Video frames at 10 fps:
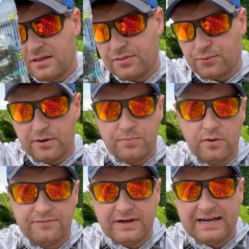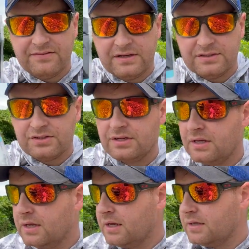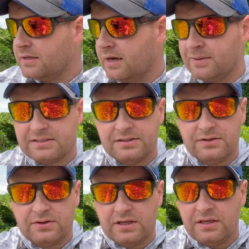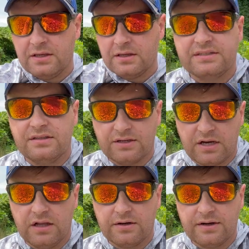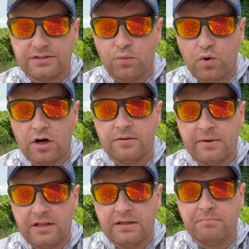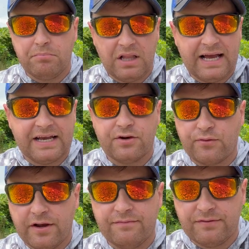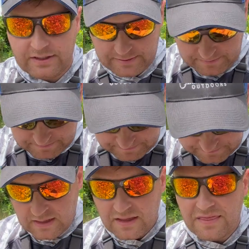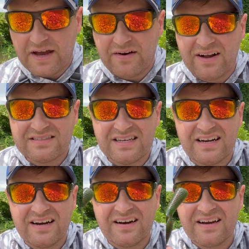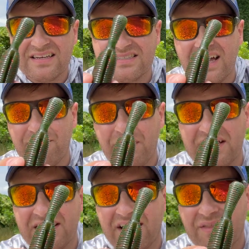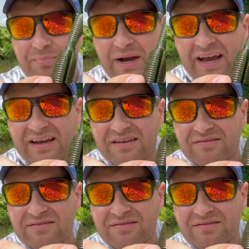3.5 inch Yamatanuki. The color is a watermelon, black, and red flake. And that right there is that bait out of the pack.